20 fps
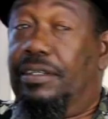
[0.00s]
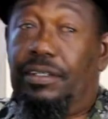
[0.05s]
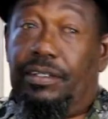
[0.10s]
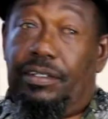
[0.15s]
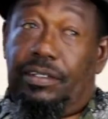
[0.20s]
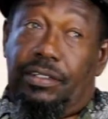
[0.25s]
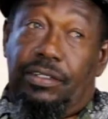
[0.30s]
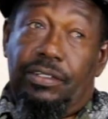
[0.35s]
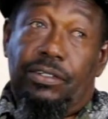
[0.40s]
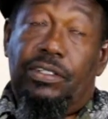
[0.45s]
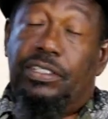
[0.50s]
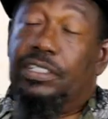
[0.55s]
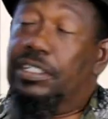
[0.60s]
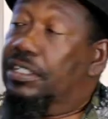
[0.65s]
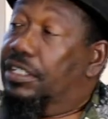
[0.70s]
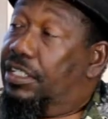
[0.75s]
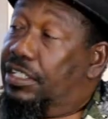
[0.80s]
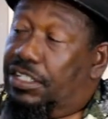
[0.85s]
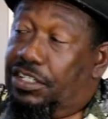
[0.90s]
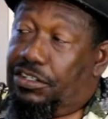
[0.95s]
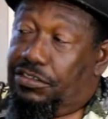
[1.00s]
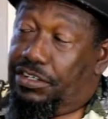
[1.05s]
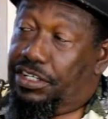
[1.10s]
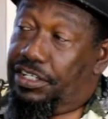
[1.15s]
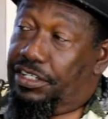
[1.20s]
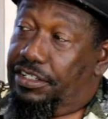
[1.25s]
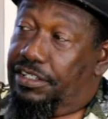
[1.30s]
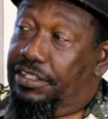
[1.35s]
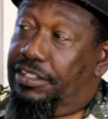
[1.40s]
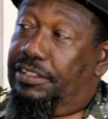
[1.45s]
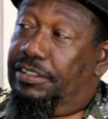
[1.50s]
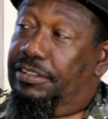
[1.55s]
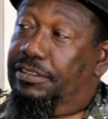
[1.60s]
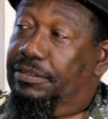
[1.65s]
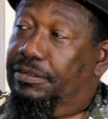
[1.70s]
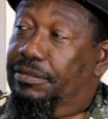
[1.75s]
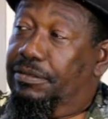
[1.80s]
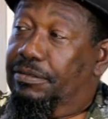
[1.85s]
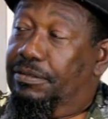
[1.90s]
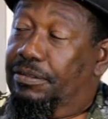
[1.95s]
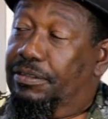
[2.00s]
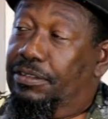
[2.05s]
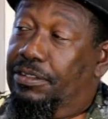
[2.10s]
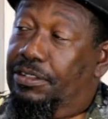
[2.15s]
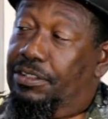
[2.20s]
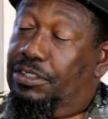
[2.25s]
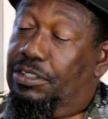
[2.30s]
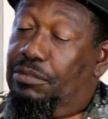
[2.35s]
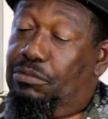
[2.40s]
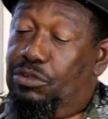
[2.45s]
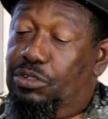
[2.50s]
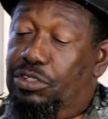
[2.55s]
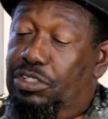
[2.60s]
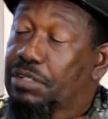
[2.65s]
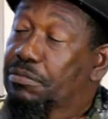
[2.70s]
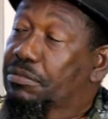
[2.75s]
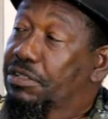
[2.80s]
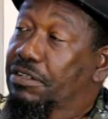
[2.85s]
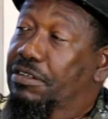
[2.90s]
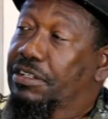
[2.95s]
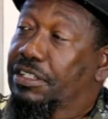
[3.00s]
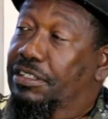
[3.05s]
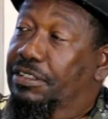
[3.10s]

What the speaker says: You as a client, right? You support something, right?